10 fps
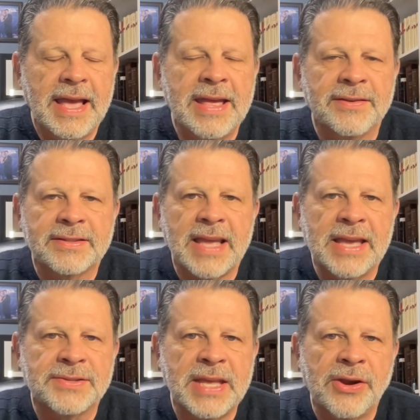As,
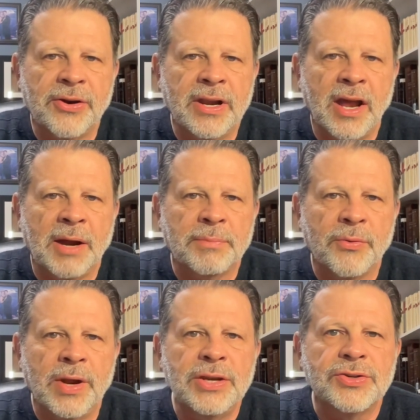as they are in
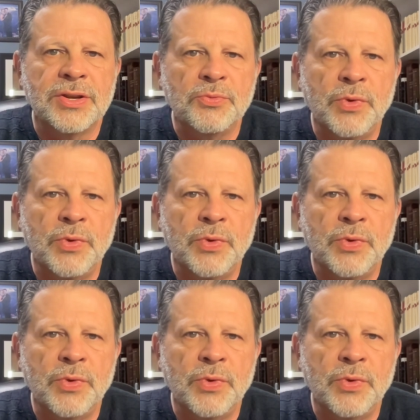operation,